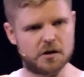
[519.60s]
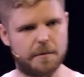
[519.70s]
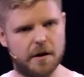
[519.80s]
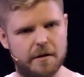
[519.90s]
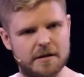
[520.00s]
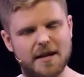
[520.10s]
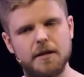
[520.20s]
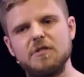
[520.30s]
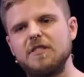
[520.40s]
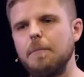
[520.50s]
experience
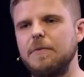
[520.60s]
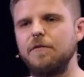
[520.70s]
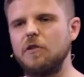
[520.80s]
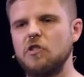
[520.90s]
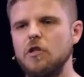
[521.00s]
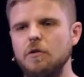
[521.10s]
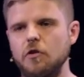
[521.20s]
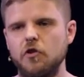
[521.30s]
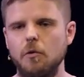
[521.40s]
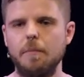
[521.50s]
and the receptors for the
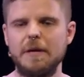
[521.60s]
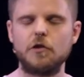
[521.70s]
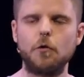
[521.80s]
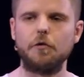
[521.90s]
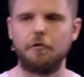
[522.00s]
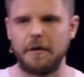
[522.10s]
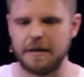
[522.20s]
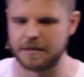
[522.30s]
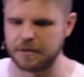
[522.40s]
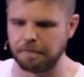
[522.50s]
students who are being taught through
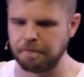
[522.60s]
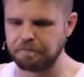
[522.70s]
this.